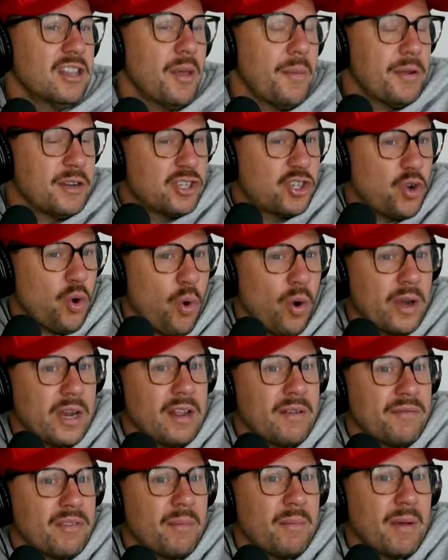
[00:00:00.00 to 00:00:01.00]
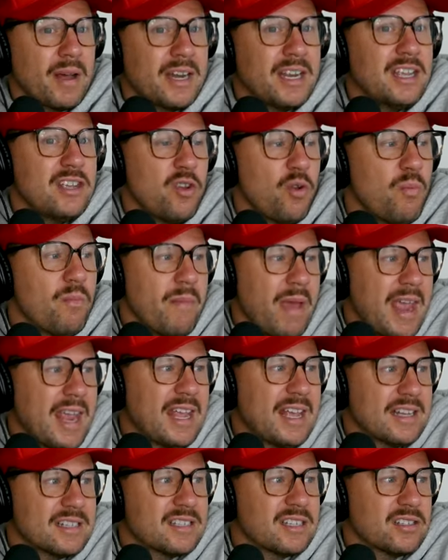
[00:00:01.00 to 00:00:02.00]
the majority of the money you
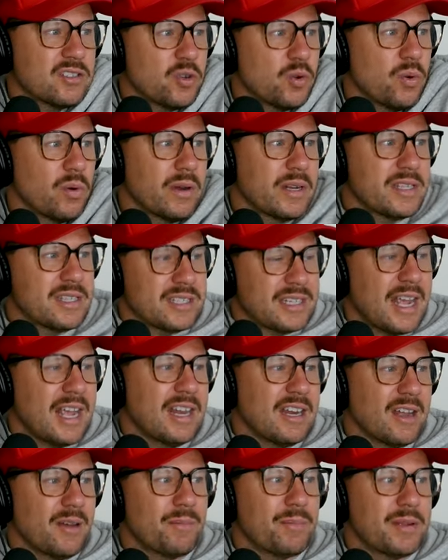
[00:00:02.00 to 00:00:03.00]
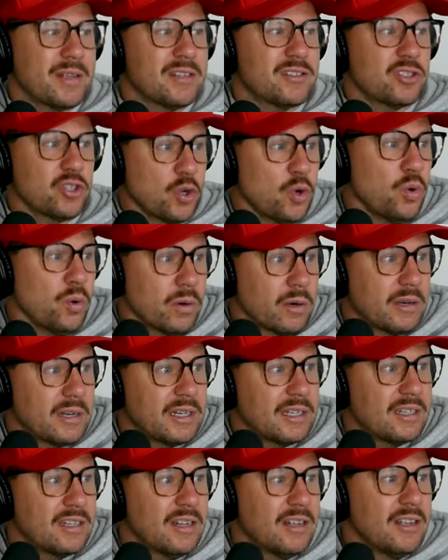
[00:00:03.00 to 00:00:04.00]
make as a touring stand-up is
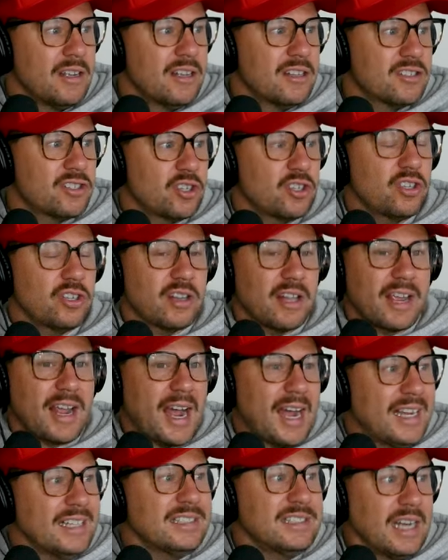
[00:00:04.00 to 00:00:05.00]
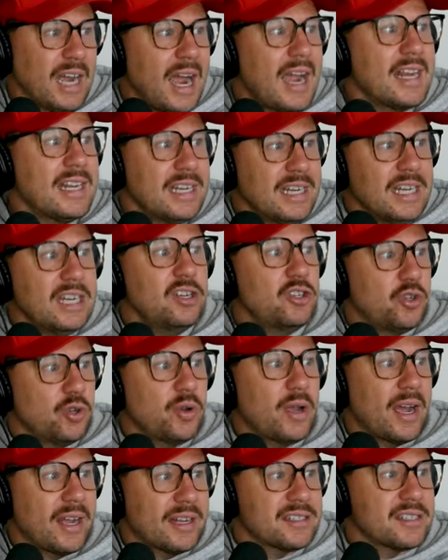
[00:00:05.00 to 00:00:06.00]
touring. Right. So you're like, I, I need you
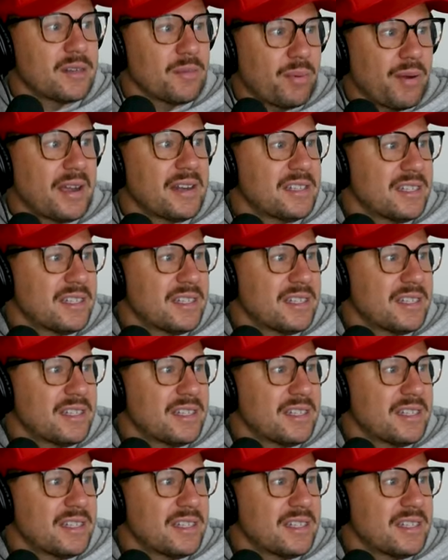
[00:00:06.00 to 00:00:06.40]
guys to buy